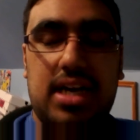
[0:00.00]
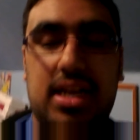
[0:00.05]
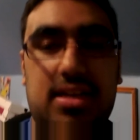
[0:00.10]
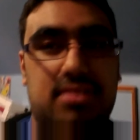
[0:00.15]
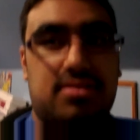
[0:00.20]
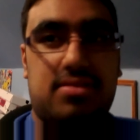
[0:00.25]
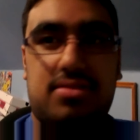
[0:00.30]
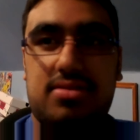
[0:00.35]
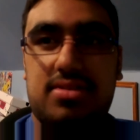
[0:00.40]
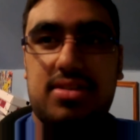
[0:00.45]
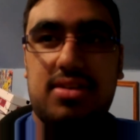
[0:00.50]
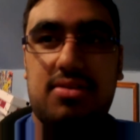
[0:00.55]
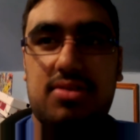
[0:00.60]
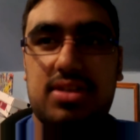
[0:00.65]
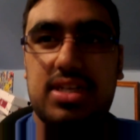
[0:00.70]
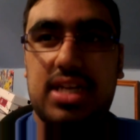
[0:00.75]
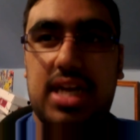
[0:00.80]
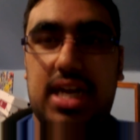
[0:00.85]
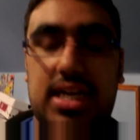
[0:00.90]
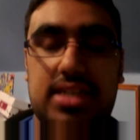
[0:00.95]

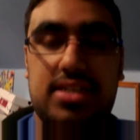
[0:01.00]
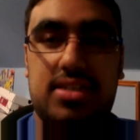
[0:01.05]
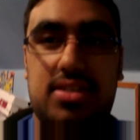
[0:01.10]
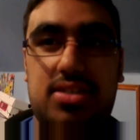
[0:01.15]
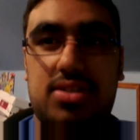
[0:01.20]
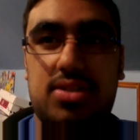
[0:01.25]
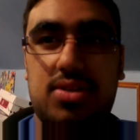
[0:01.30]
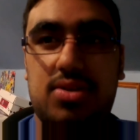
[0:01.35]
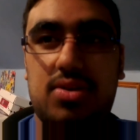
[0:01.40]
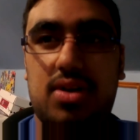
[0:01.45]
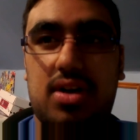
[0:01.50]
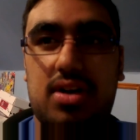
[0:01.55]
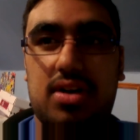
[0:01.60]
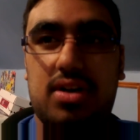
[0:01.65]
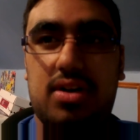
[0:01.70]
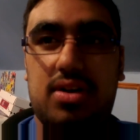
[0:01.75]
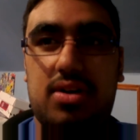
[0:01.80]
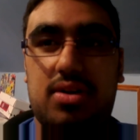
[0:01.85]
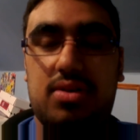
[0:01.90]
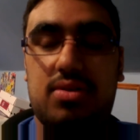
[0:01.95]
seriously, I do not
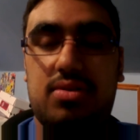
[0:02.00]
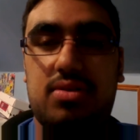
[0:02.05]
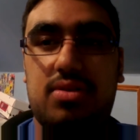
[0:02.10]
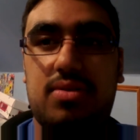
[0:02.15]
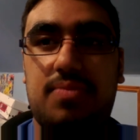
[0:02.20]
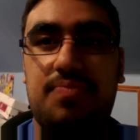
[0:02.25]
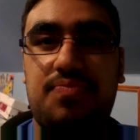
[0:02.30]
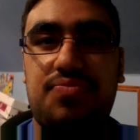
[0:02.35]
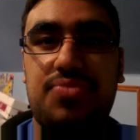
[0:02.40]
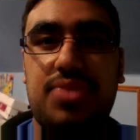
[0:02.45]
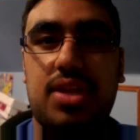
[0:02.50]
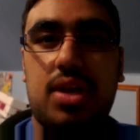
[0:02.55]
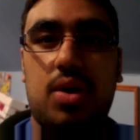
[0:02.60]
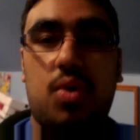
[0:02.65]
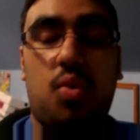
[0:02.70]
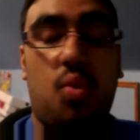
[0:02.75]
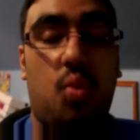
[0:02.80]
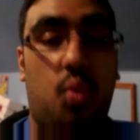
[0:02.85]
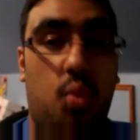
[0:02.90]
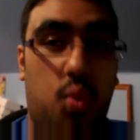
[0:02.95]
know
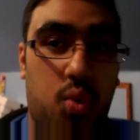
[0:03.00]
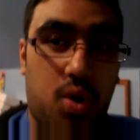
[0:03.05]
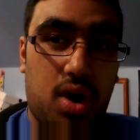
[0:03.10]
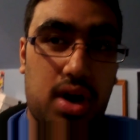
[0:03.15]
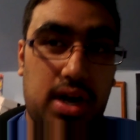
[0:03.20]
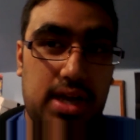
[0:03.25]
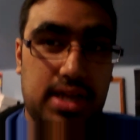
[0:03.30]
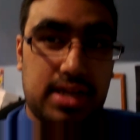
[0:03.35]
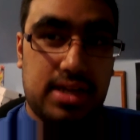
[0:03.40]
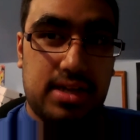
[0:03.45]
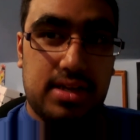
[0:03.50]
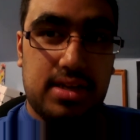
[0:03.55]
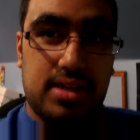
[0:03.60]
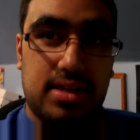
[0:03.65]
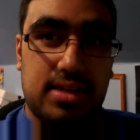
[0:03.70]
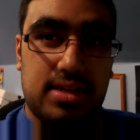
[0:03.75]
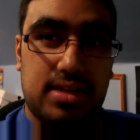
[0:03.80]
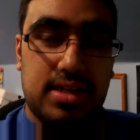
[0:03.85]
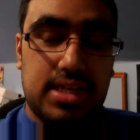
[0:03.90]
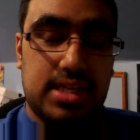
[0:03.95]
what
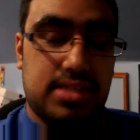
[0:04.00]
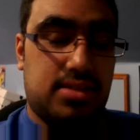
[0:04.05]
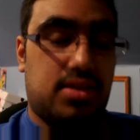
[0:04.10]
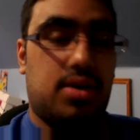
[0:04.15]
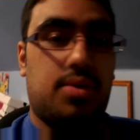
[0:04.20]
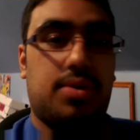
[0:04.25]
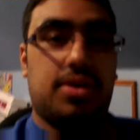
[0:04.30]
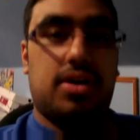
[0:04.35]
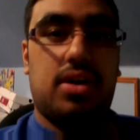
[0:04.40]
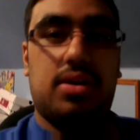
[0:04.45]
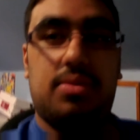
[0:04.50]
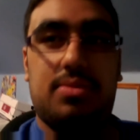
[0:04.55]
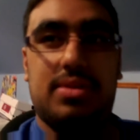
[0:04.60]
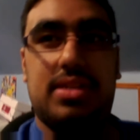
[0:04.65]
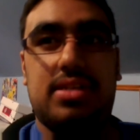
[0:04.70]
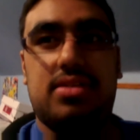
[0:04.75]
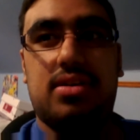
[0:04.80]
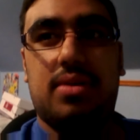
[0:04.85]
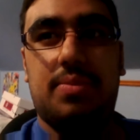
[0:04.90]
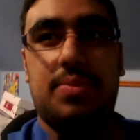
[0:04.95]
is going on with
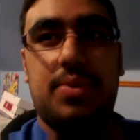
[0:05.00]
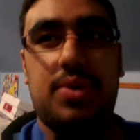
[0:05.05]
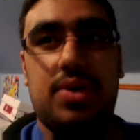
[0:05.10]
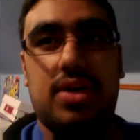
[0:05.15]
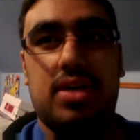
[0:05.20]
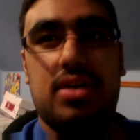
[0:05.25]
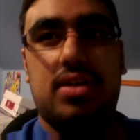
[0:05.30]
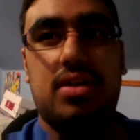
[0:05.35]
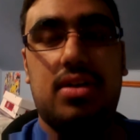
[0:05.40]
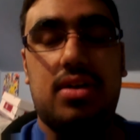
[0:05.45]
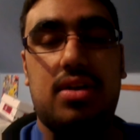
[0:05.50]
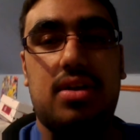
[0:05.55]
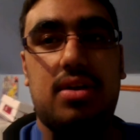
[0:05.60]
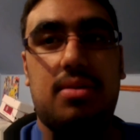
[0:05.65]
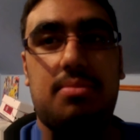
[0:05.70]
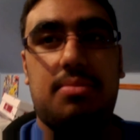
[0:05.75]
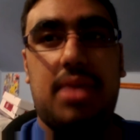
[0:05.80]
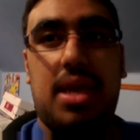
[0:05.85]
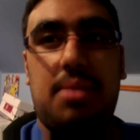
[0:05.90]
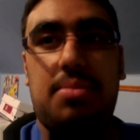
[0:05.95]
this computer.
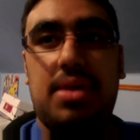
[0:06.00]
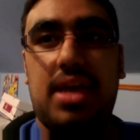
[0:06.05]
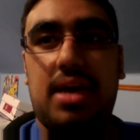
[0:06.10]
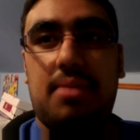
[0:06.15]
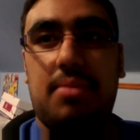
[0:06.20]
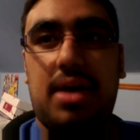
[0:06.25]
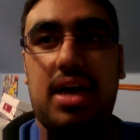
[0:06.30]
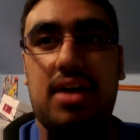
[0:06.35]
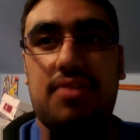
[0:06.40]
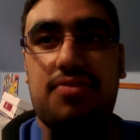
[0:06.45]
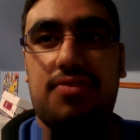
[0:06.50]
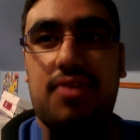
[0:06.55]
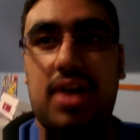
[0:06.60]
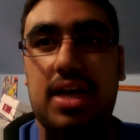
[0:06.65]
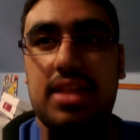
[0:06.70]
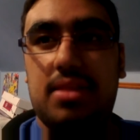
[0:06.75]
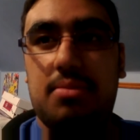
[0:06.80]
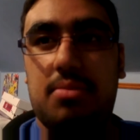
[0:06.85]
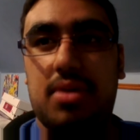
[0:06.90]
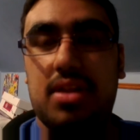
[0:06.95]
Maybe I might have
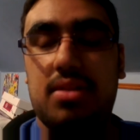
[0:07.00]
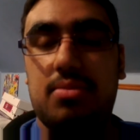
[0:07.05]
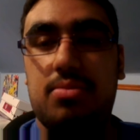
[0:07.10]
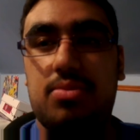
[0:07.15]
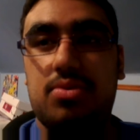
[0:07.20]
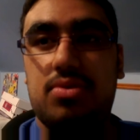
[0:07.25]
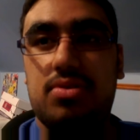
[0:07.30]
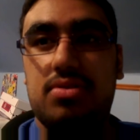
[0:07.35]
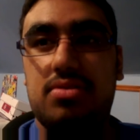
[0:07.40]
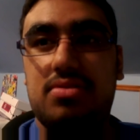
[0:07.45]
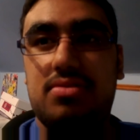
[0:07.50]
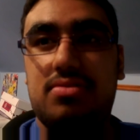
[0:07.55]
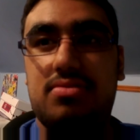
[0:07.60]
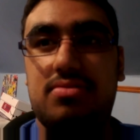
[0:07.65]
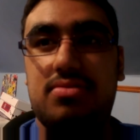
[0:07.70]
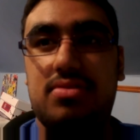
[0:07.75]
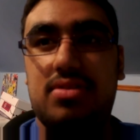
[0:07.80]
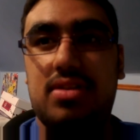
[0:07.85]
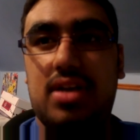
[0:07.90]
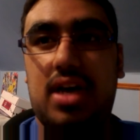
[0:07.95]
fried the motherboard.
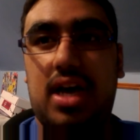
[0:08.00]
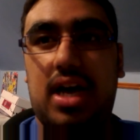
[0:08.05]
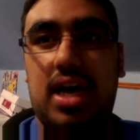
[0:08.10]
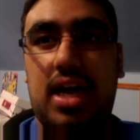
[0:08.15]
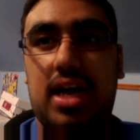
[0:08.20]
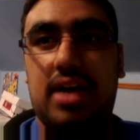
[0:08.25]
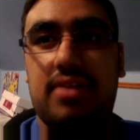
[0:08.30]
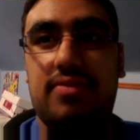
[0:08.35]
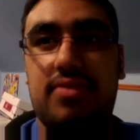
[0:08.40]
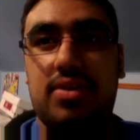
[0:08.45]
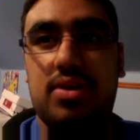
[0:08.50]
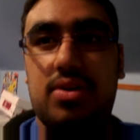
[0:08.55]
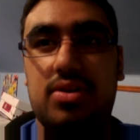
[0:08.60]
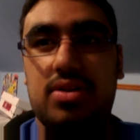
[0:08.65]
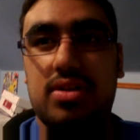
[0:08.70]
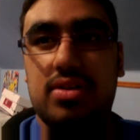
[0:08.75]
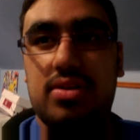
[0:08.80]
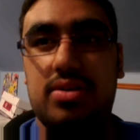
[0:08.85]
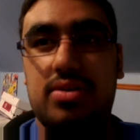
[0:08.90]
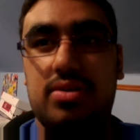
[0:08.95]
I have no
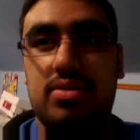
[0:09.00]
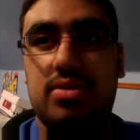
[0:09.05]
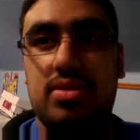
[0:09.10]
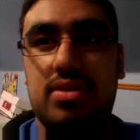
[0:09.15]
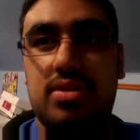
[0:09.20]
clue.